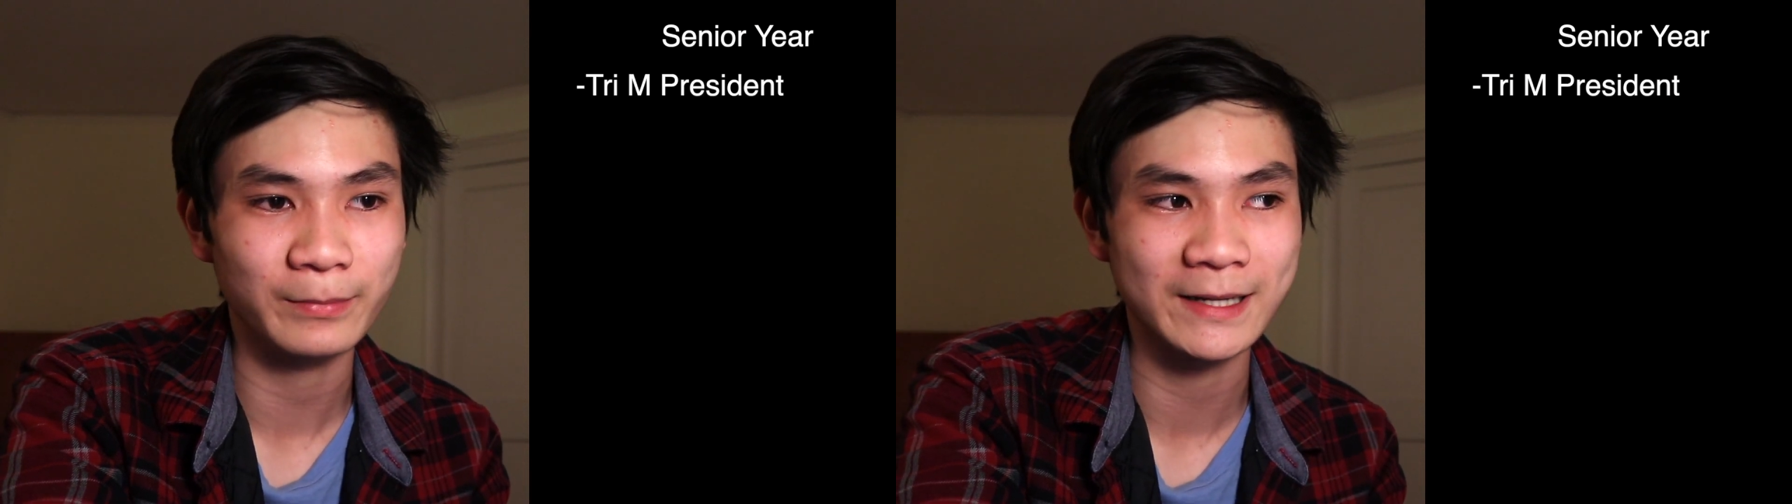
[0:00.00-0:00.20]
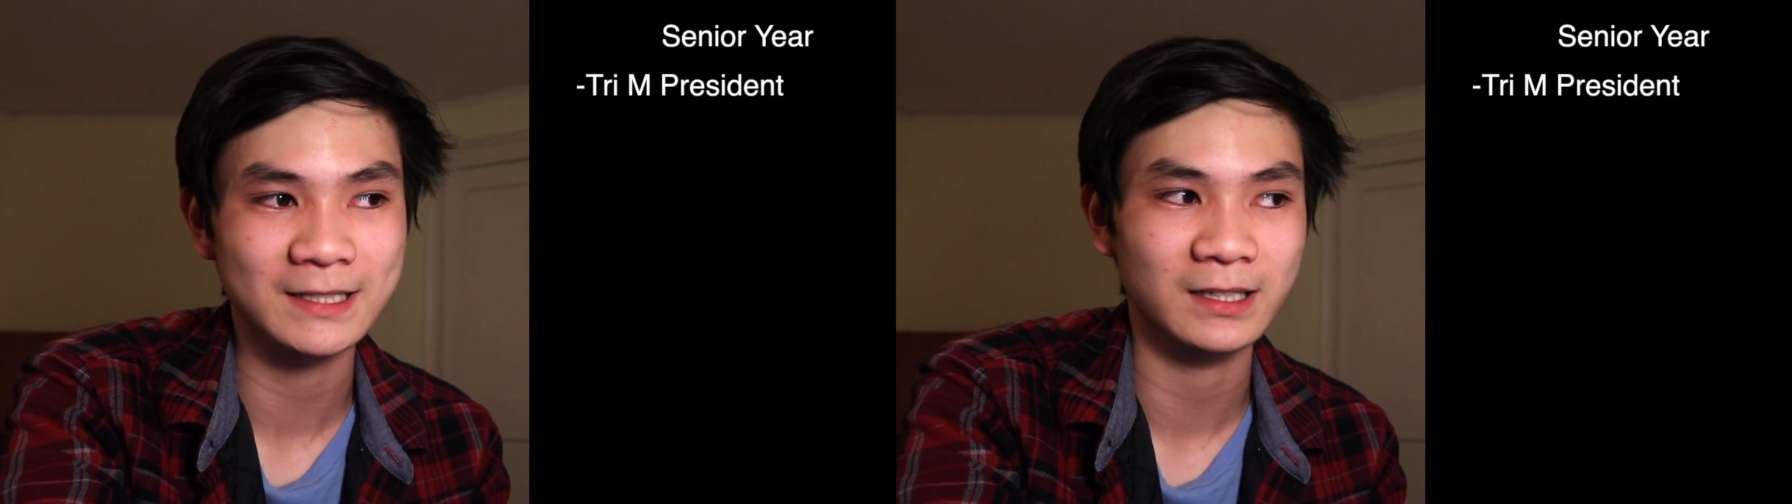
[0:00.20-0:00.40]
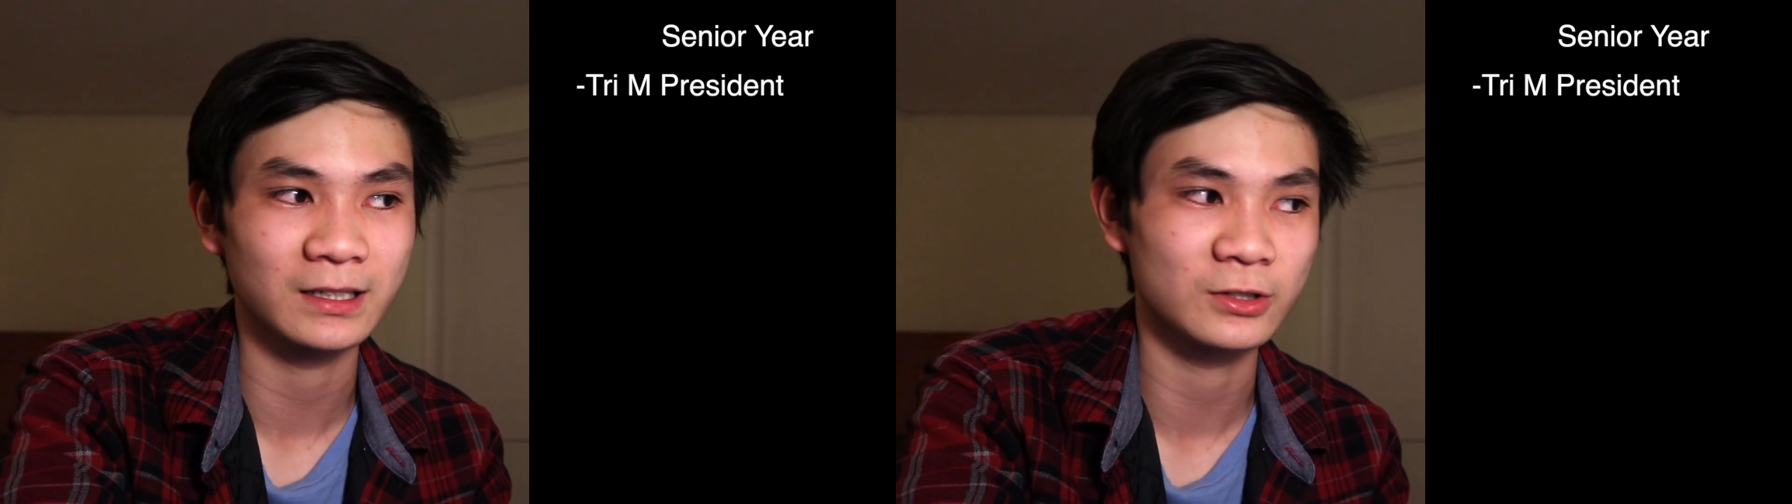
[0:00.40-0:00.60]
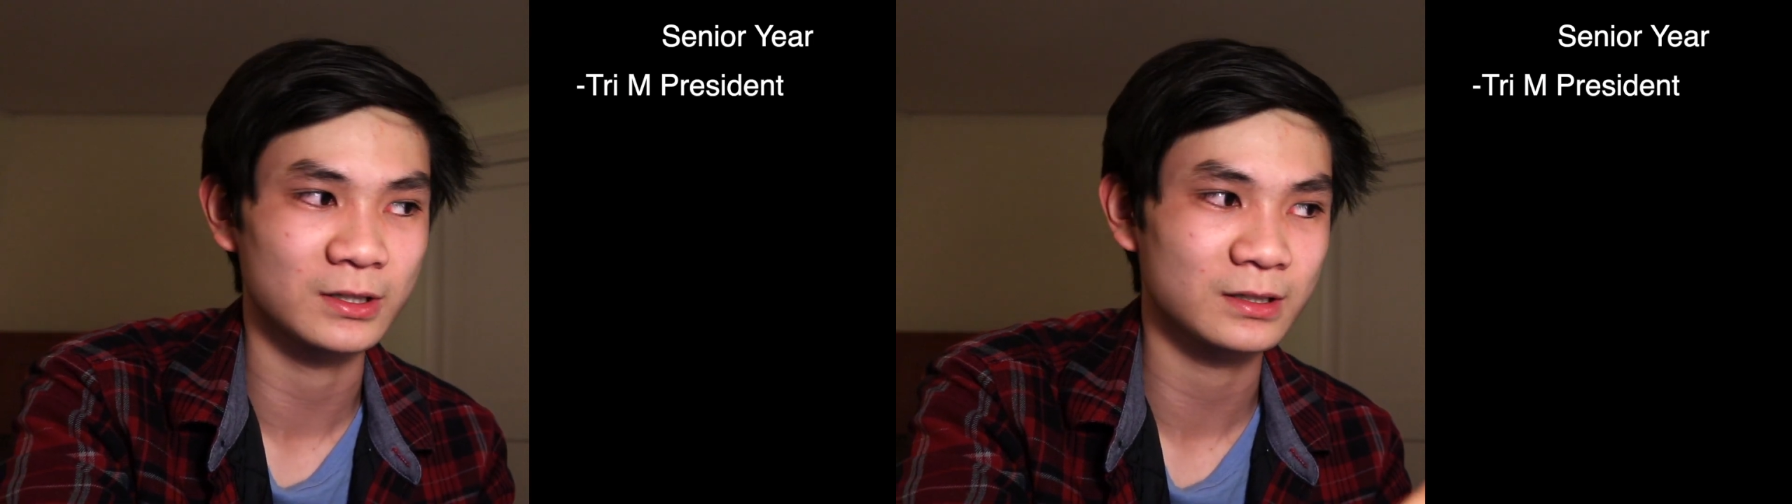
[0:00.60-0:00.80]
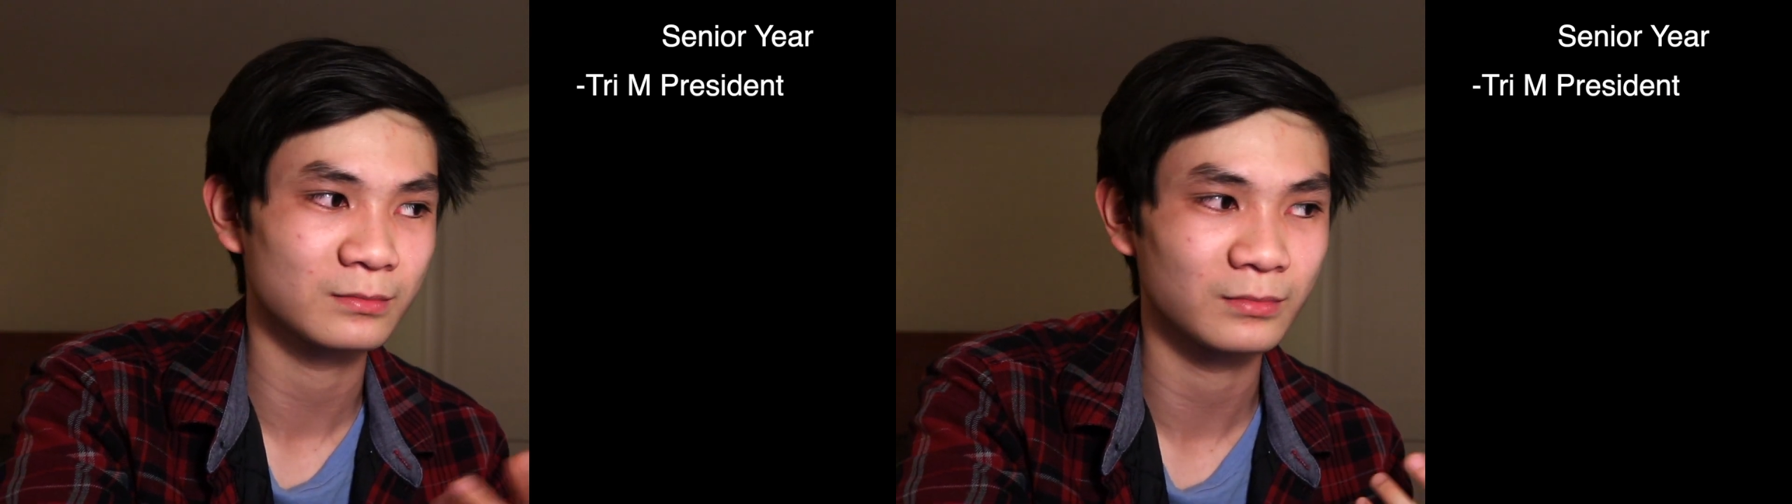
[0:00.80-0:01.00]
basically
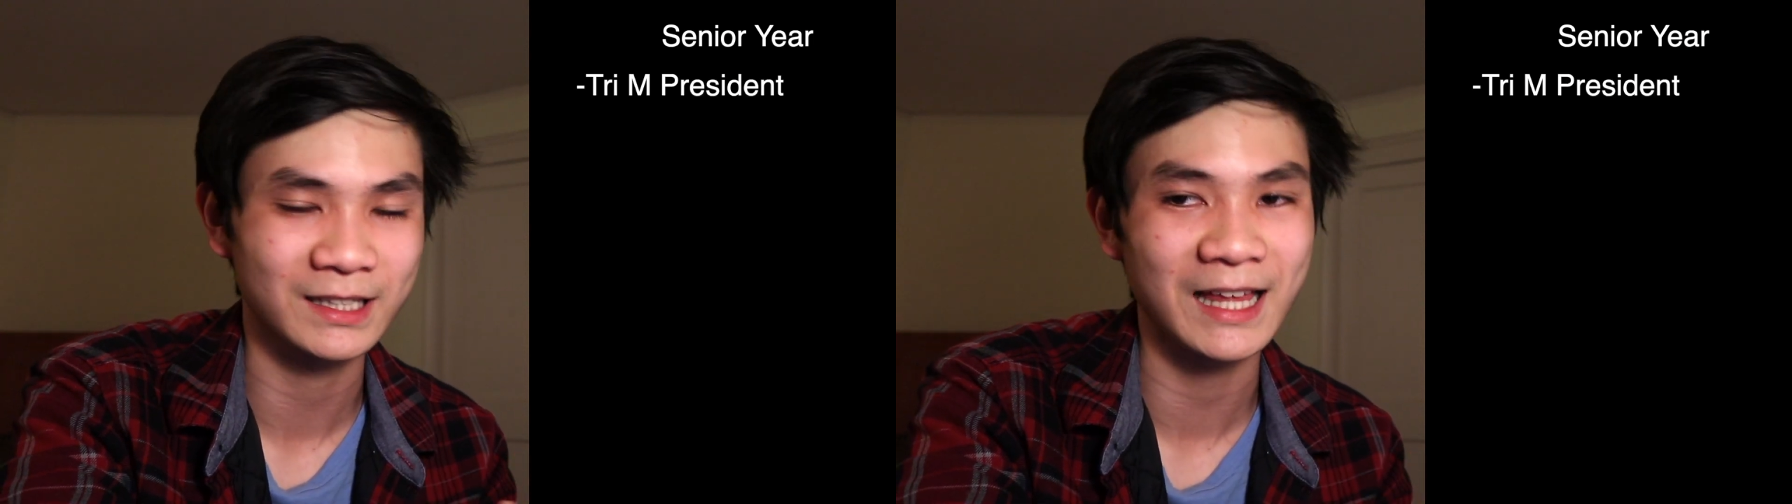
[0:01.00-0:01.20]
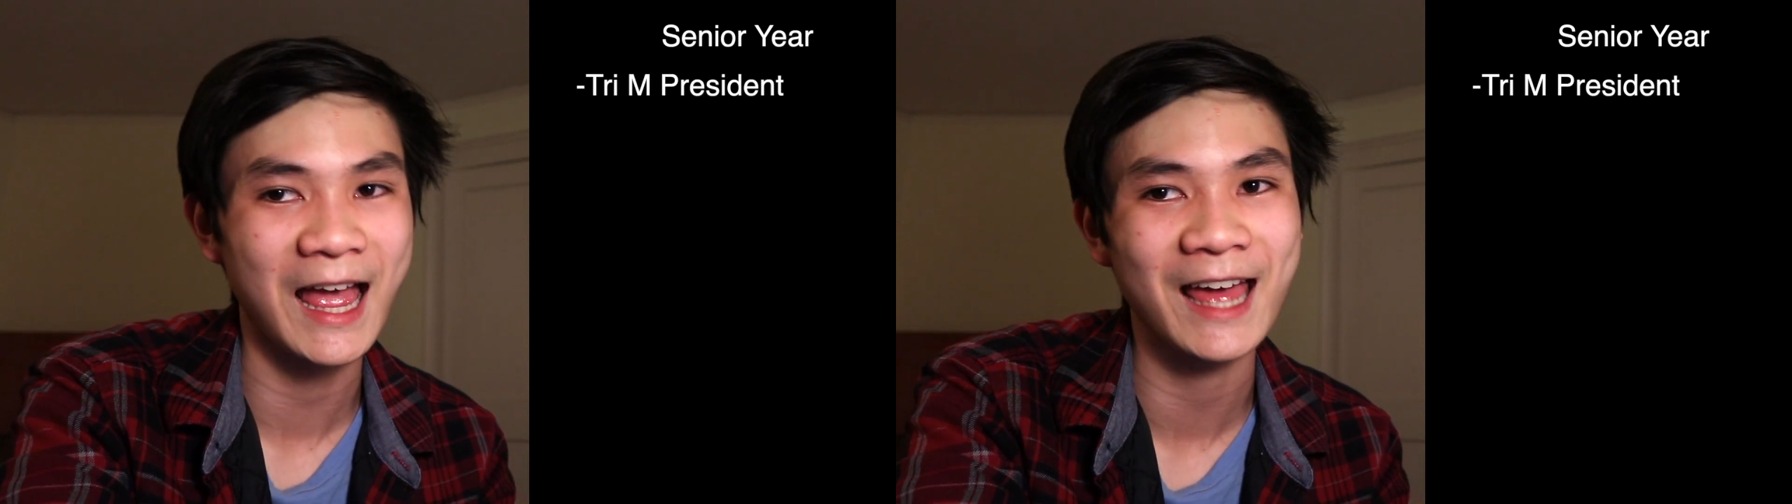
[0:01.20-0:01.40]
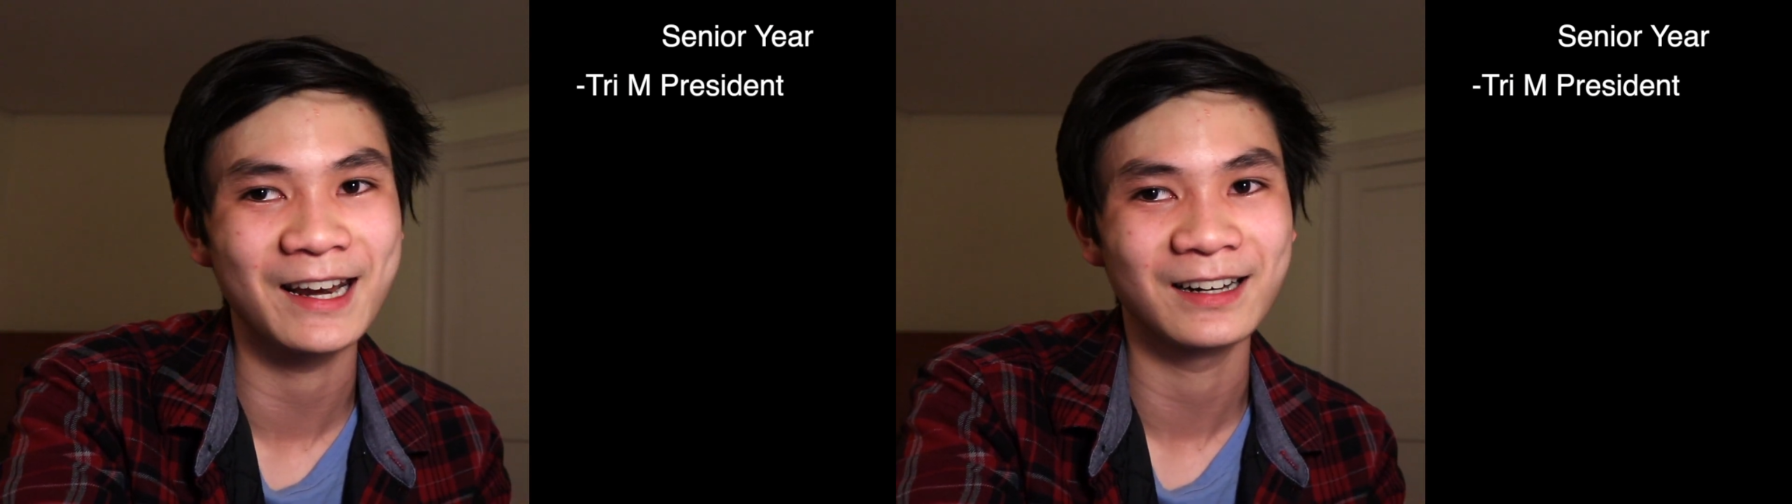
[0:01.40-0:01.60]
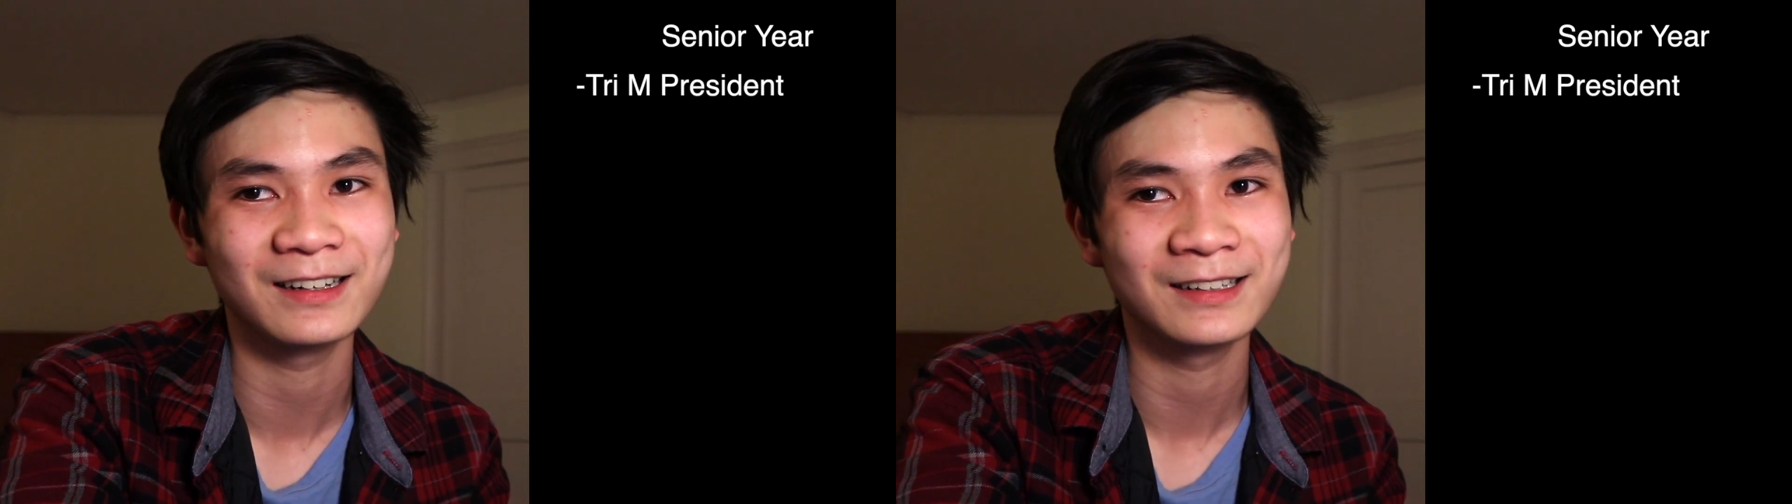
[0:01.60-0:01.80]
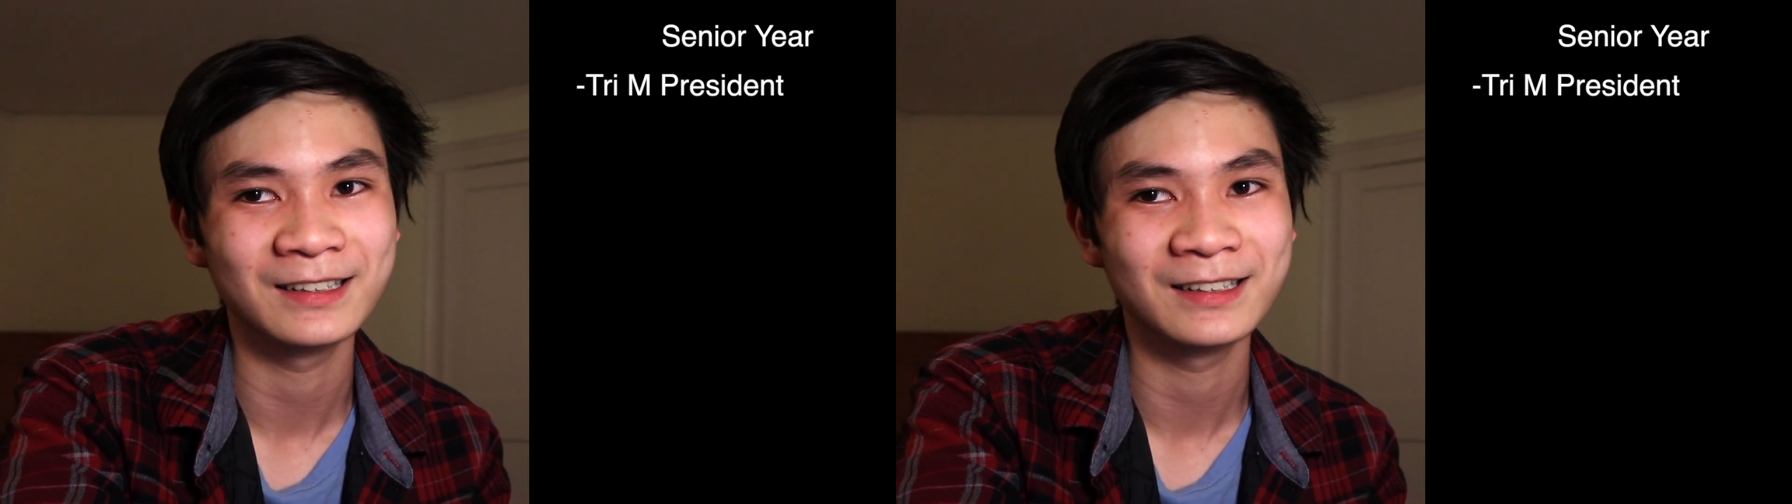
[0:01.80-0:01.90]
just like the head